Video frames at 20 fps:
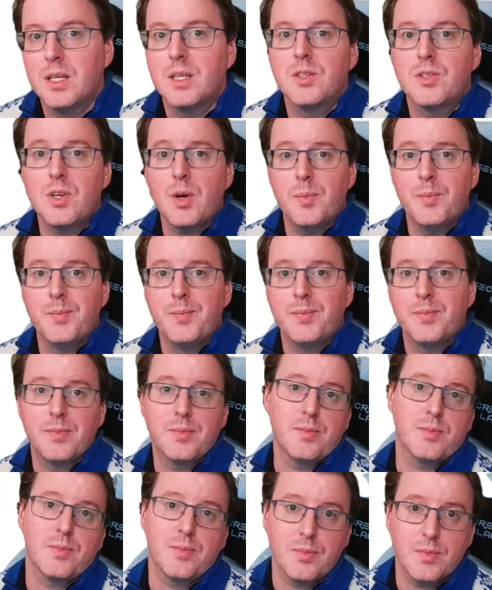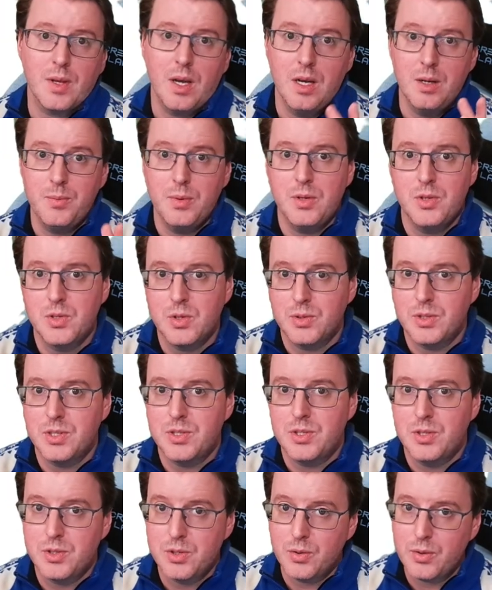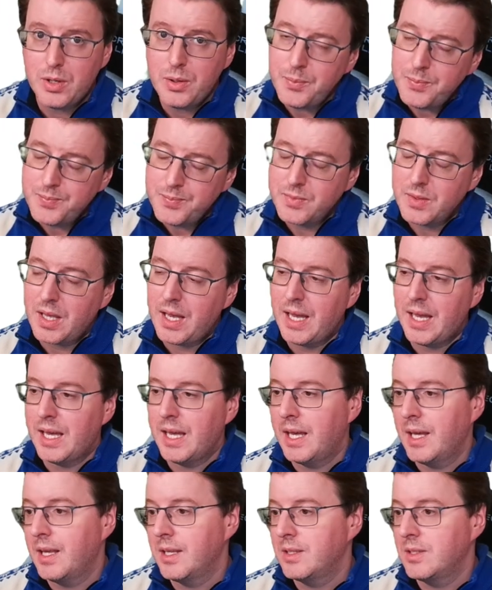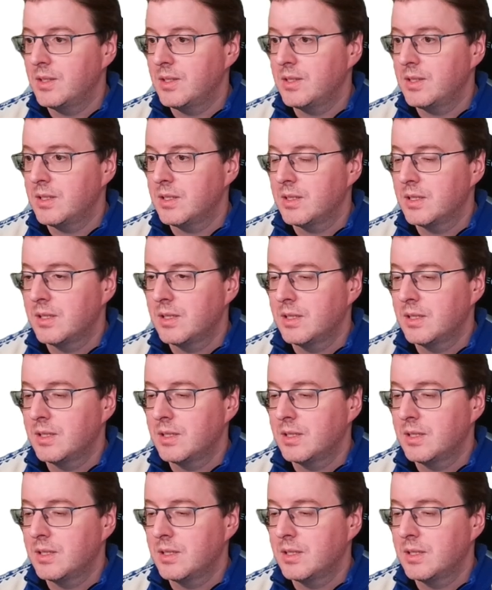So I hope you enjoyed this tutorial, and